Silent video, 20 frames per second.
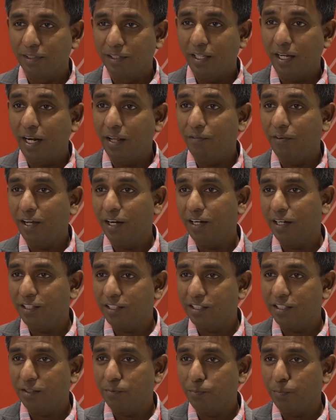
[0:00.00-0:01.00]
That
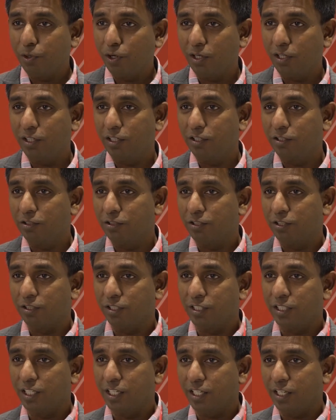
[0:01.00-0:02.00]
awareness is important to
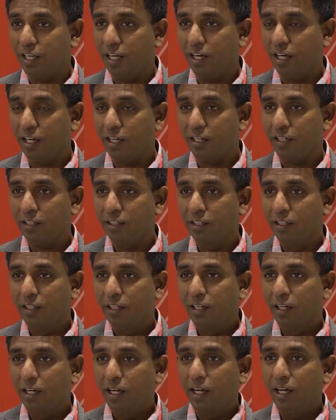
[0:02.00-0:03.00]
seek care.
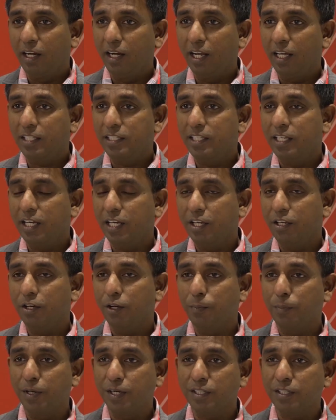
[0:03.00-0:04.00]
And let's say
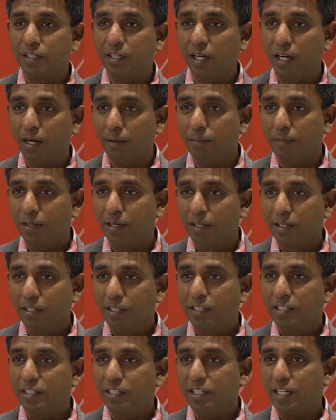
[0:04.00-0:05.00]
you're prescribed
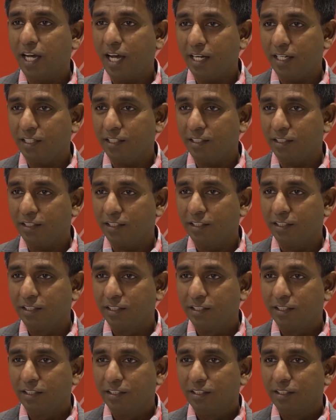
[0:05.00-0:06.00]
statin
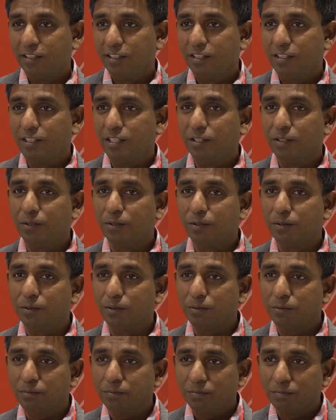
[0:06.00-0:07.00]

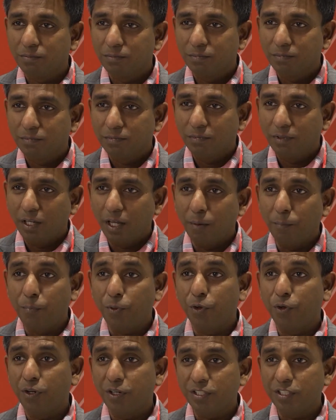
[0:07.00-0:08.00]
to
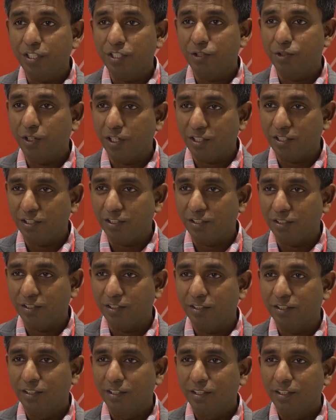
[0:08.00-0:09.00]
improve your situation,
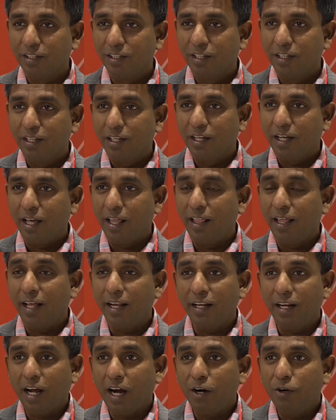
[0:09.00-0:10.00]
and
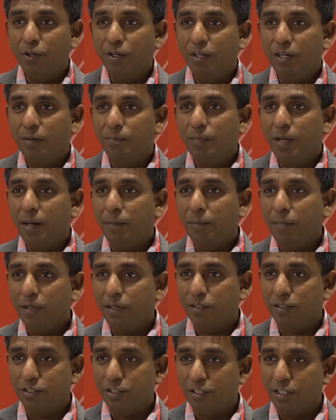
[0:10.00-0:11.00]
then how do you
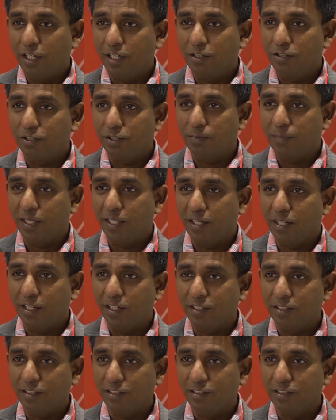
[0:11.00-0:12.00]
remember to take those
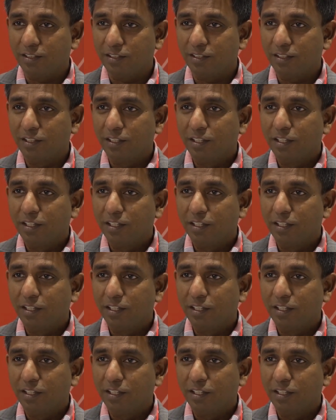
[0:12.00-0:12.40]
medications?